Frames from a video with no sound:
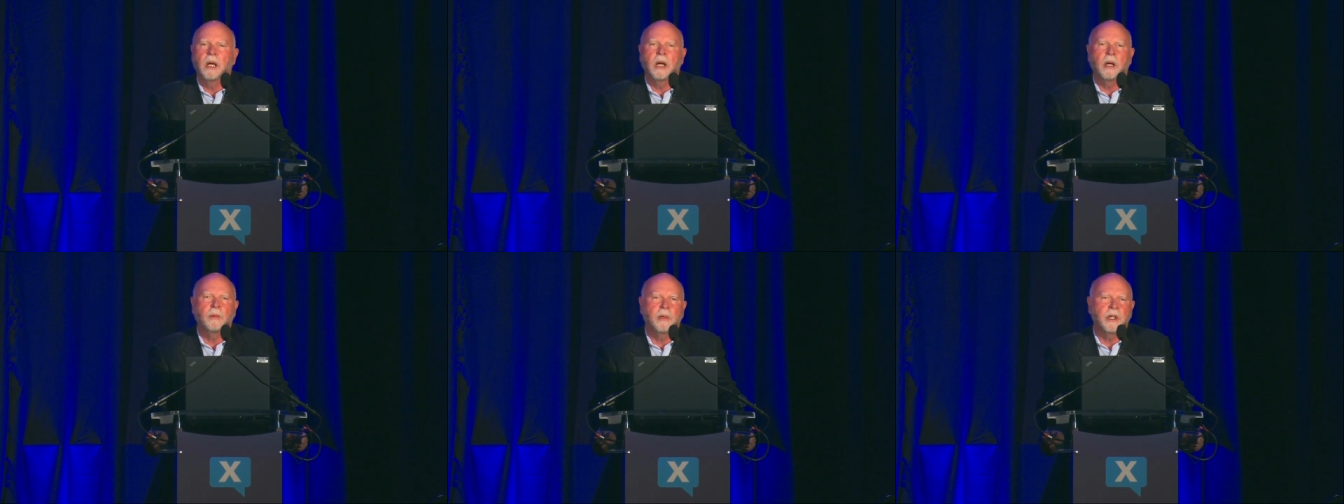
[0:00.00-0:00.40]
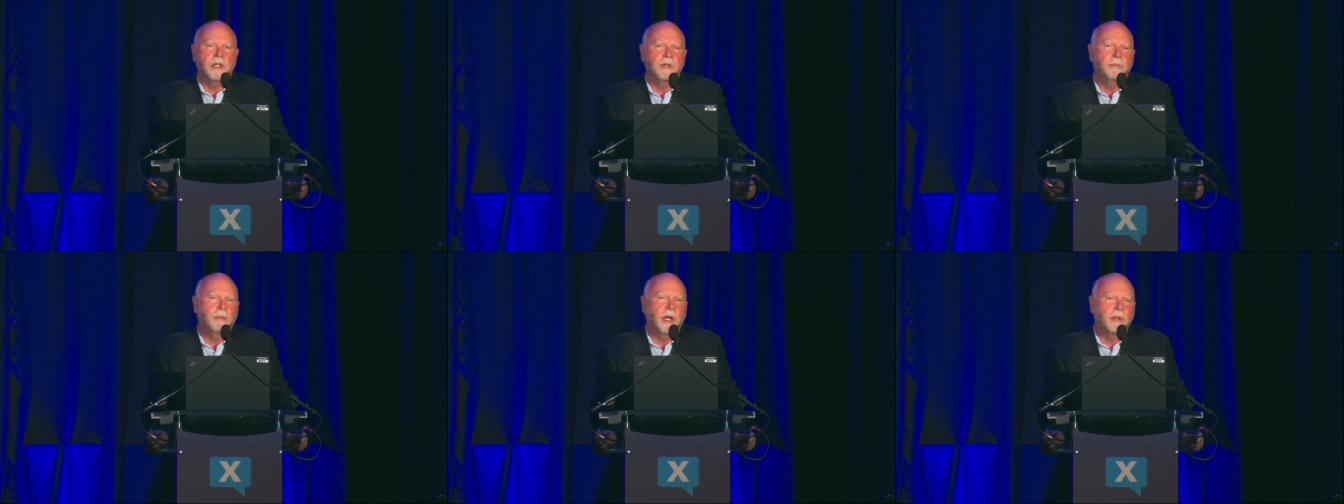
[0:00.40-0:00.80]
uh, we
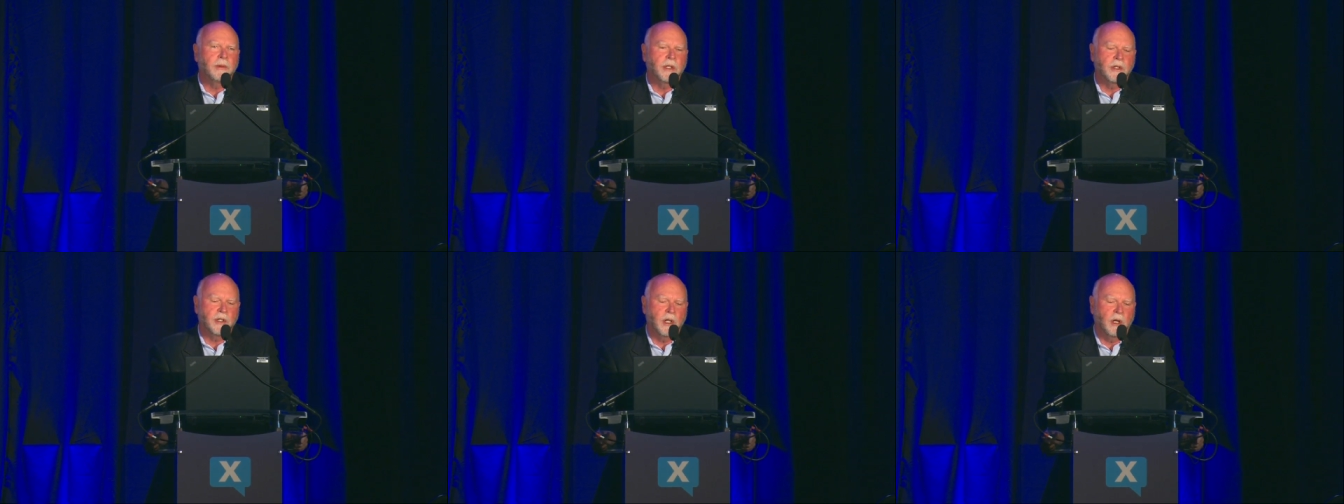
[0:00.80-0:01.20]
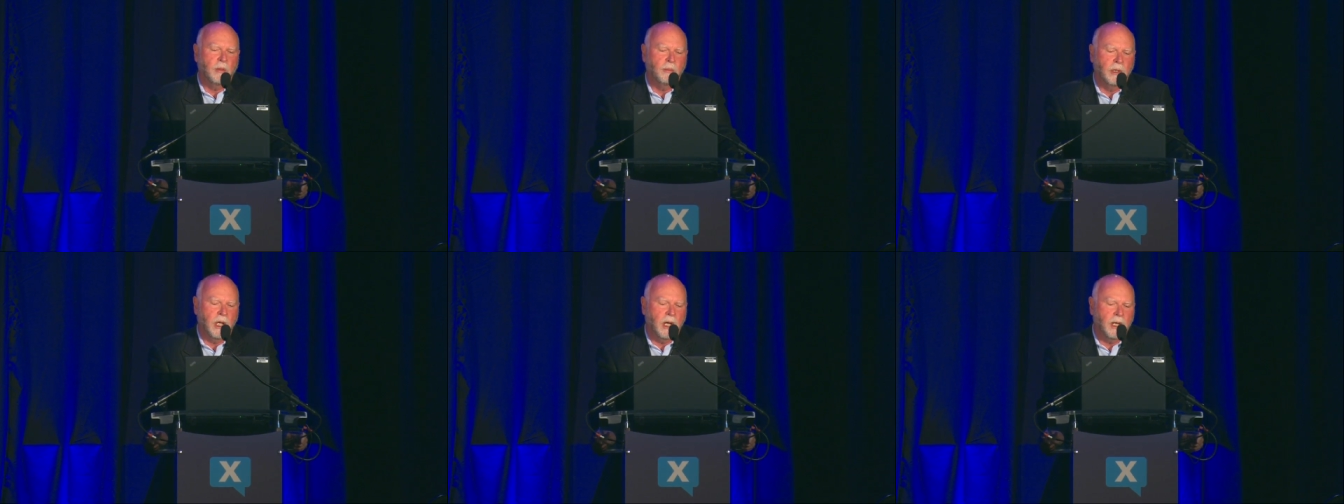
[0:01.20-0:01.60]
just melt the gel
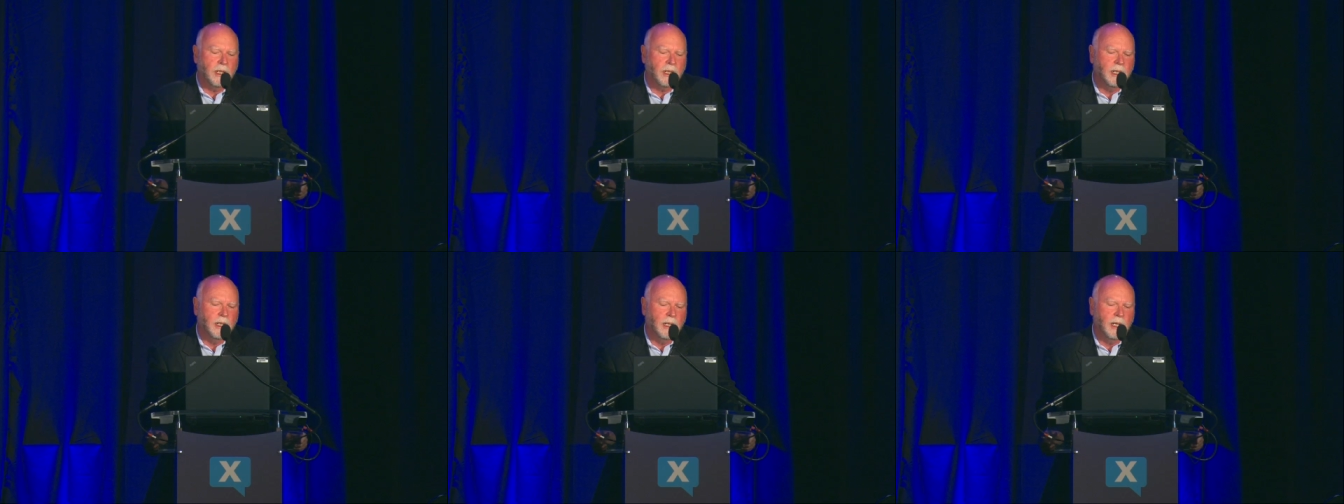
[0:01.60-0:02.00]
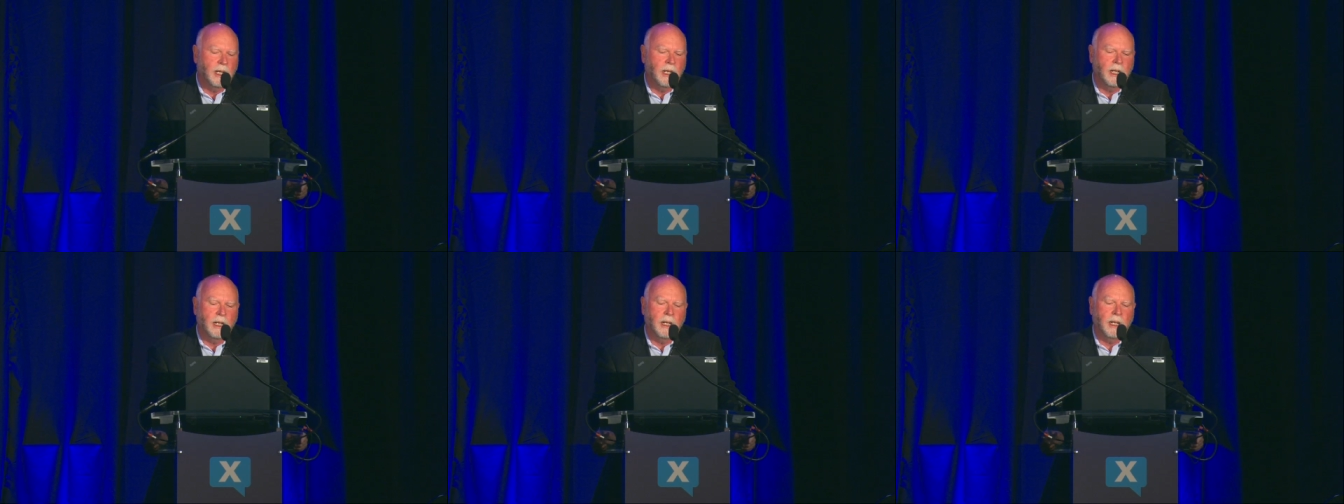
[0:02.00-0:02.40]
block
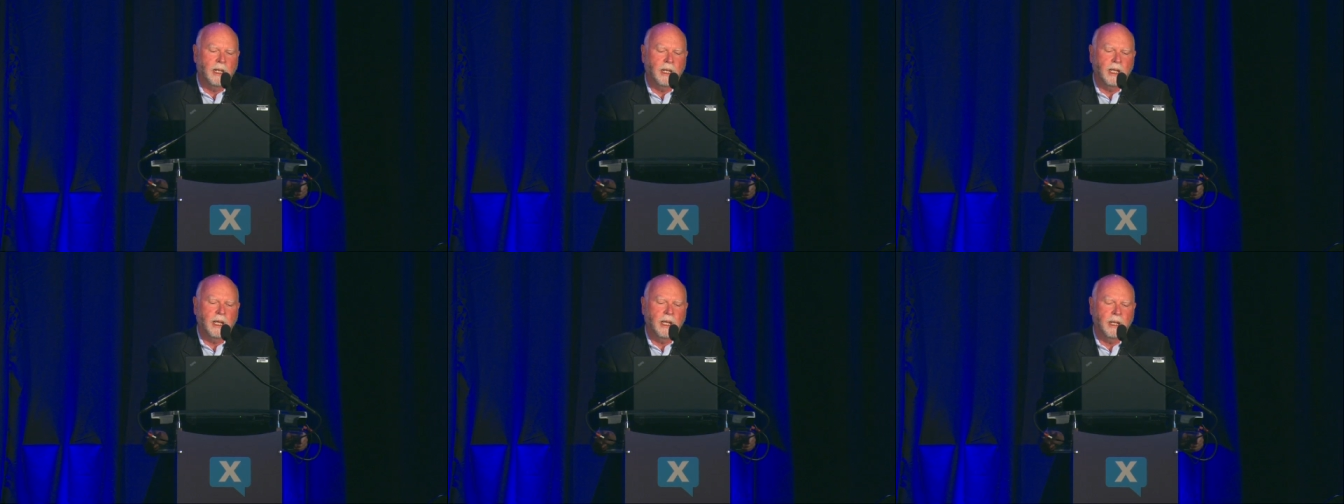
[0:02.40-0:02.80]
uh,